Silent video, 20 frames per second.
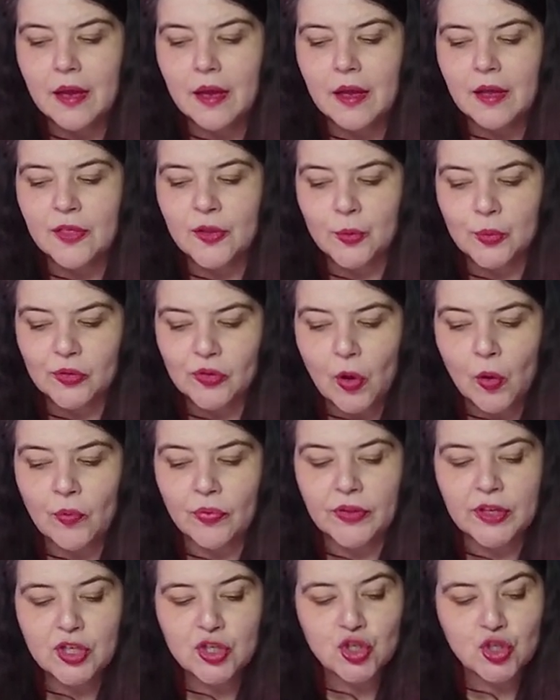There was
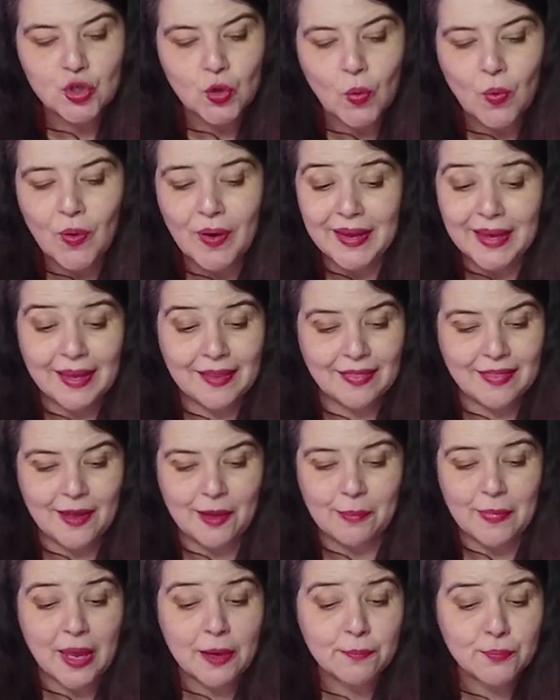only joy in
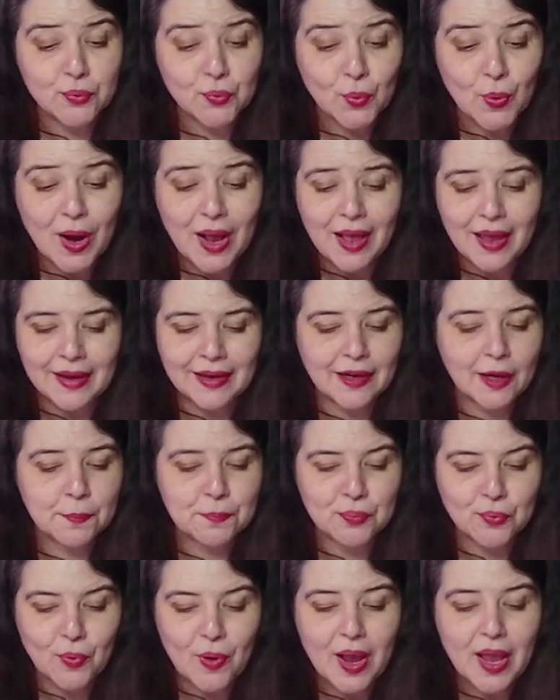them and pride, a
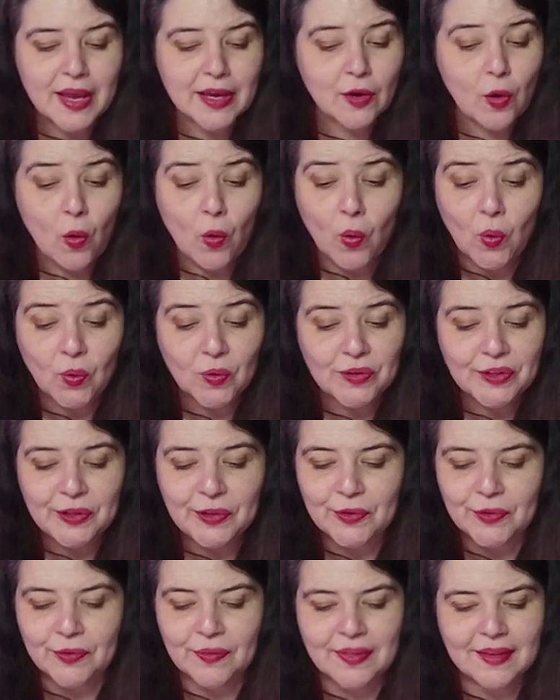pride
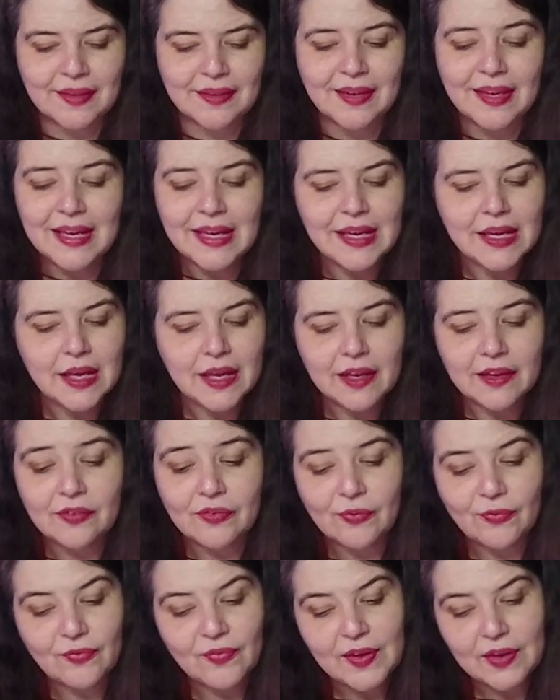holier than is
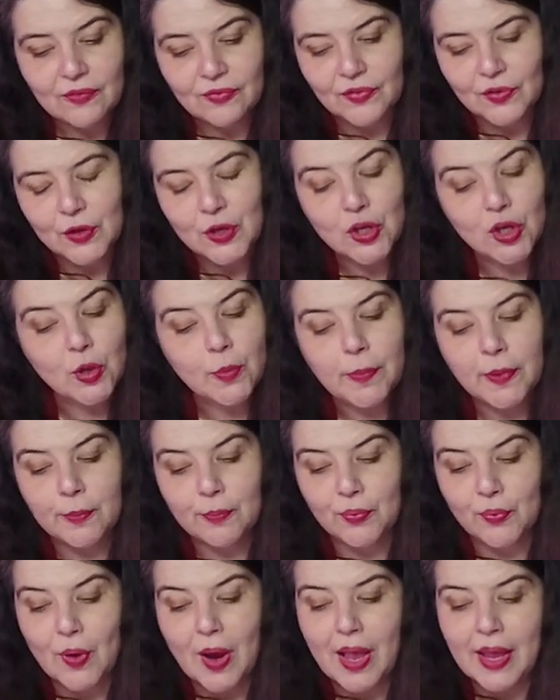fit for human
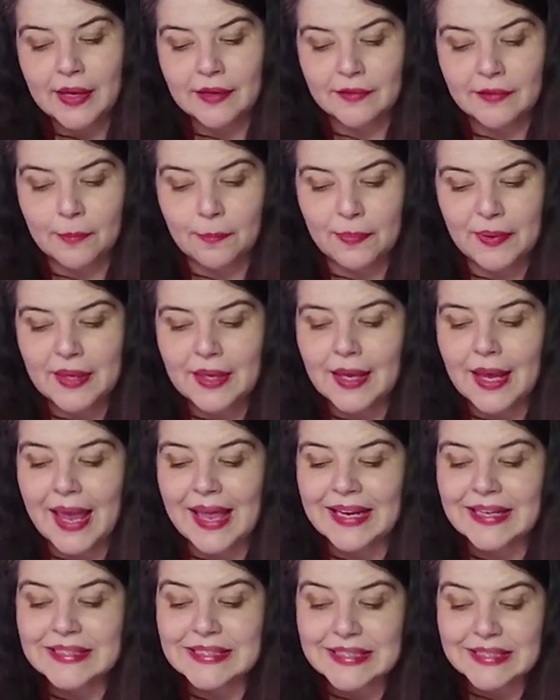pride to be, and
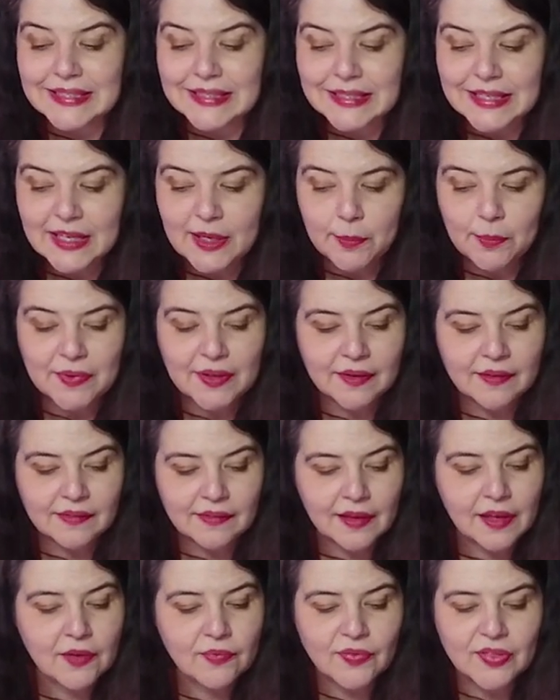it seemed as
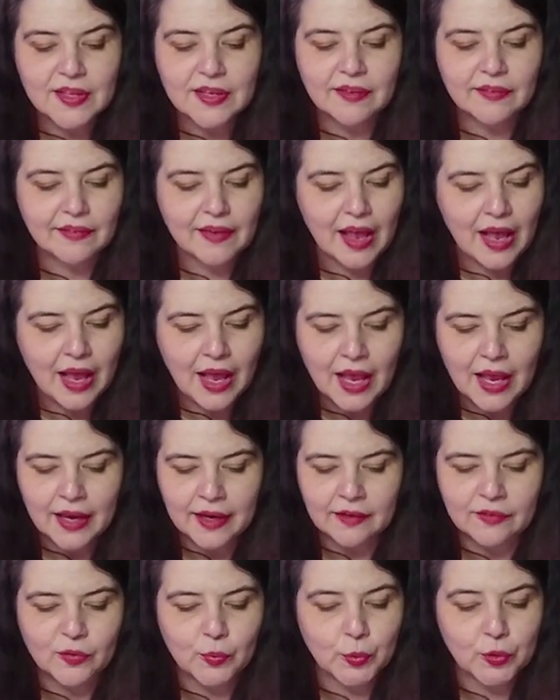if these
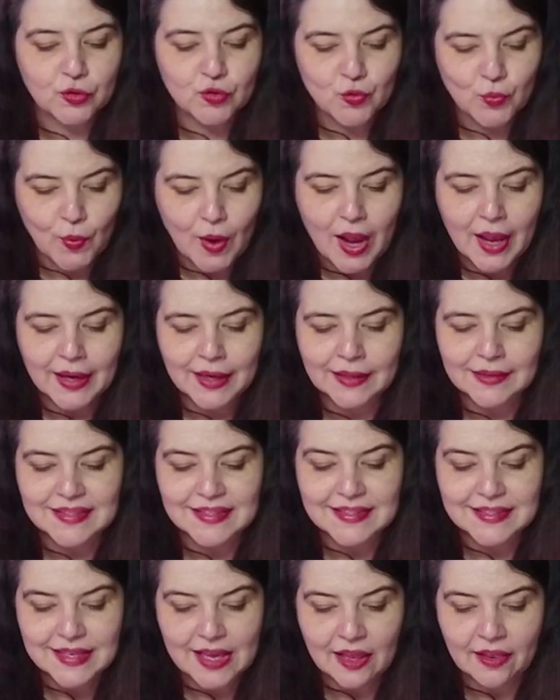eyes were trying to
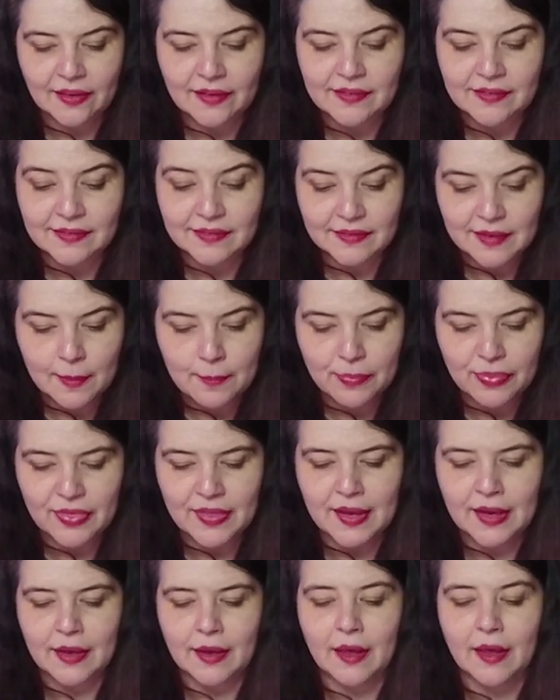tell us
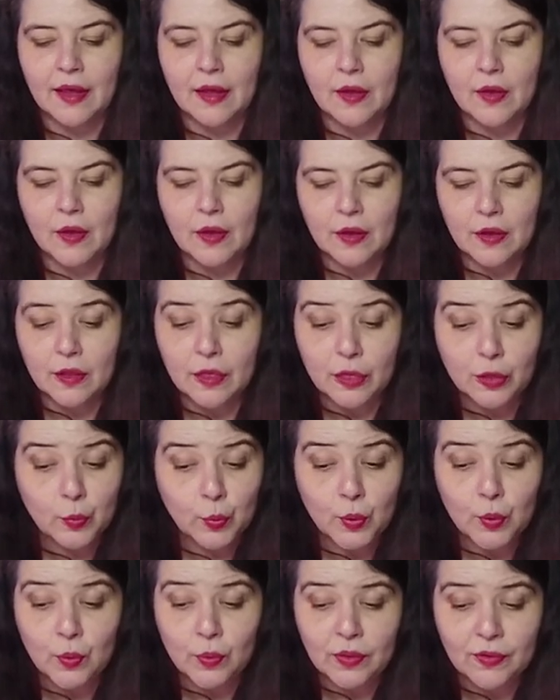something
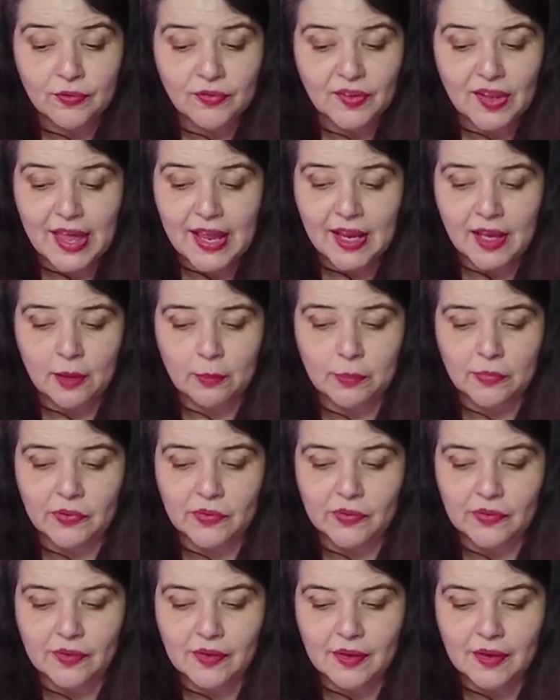through the flames,